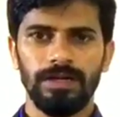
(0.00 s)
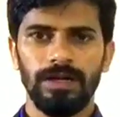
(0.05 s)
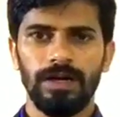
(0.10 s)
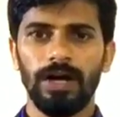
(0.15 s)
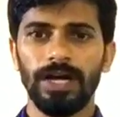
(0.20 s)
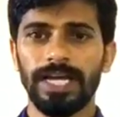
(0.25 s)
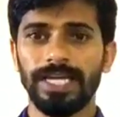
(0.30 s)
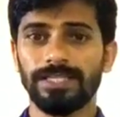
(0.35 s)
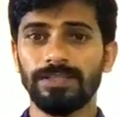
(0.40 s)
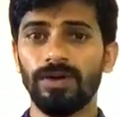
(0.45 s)

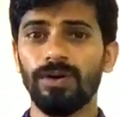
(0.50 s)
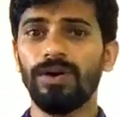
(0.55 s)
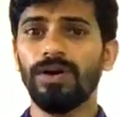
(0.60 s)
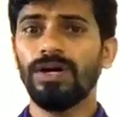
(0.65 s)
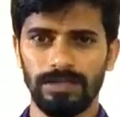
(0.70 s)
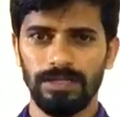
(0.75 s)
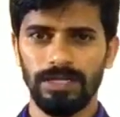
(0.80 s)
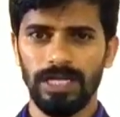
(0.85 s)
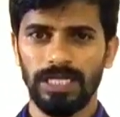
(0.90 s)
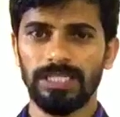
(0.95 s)
Okay,
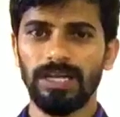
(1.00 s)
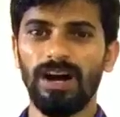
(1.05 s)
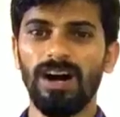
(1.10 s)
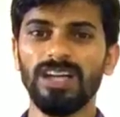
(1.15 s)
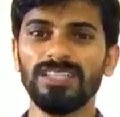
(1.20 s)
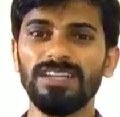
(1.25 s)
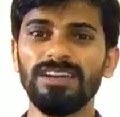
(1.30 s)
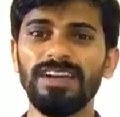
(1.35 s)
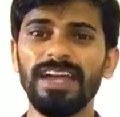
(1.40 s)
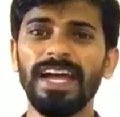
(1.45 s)
so the
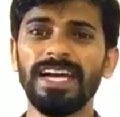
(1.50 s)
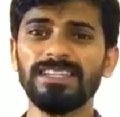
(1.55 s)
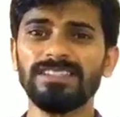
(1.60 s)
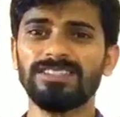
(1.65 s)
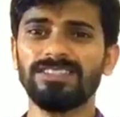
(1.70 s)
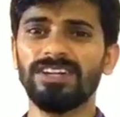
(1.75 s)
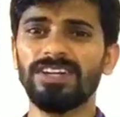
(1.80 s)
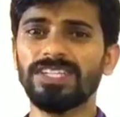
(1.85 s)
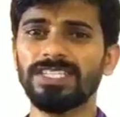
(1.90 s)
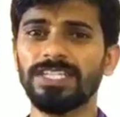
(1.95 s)
other
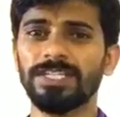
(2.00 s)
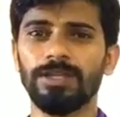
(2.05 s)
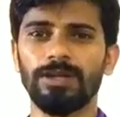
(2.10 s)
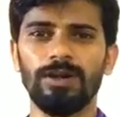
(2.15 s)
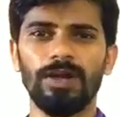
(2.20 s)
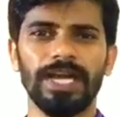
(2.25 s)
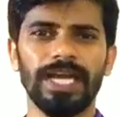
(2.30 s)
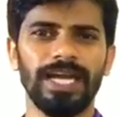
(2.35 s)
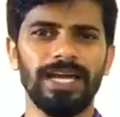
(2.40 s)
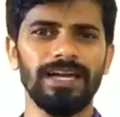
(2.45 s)
youngsters in the
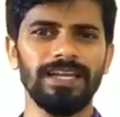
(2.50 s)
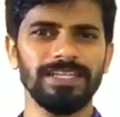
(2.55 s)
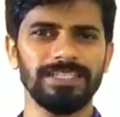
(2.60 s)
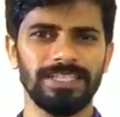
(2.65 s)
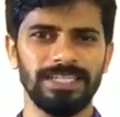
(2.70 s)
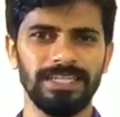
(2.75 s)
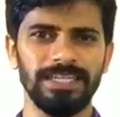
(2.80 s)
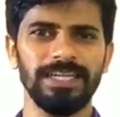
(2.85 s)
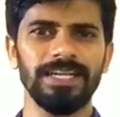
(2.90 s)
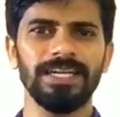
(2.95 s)

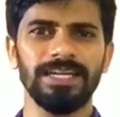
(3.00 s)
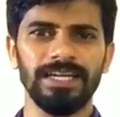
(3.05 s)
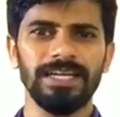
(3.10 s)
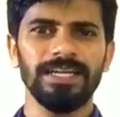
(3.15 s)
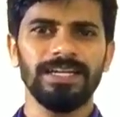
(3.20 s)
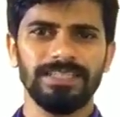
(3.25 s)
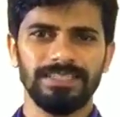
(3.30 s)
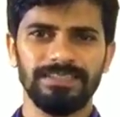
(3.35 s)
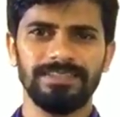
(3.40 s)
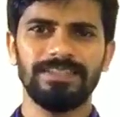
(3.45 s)
locality,
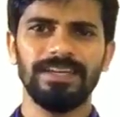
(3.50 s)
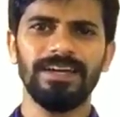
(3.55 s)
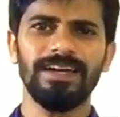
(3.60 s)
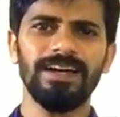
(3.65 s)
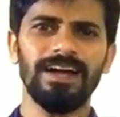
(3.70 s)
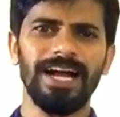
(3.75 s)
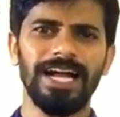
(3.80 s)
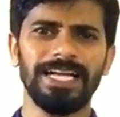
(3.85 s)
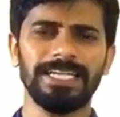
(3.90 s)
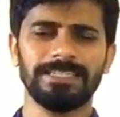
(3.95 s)

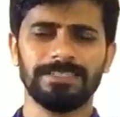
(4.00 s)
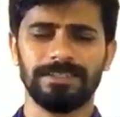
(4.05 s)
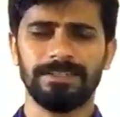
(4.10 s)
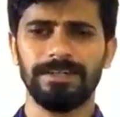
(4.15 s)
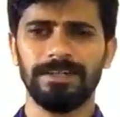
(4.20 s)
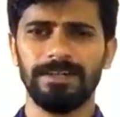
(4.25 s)
they had